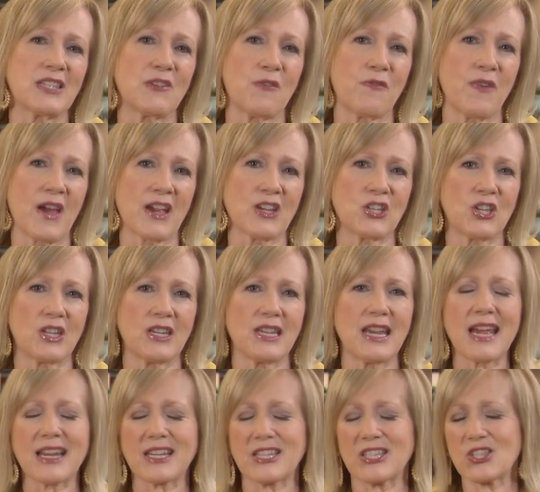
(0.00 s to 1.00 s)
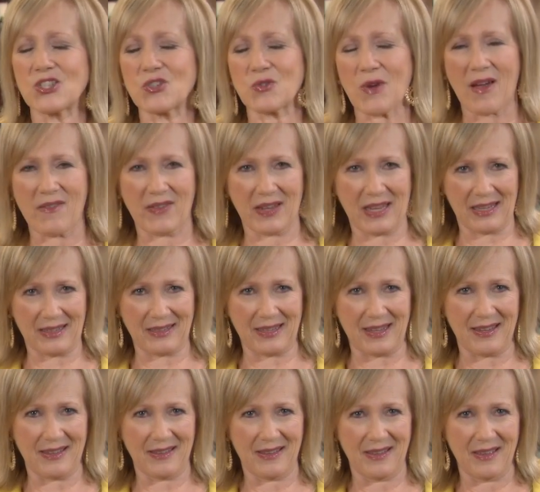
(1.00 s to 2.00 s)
affection extravagantly.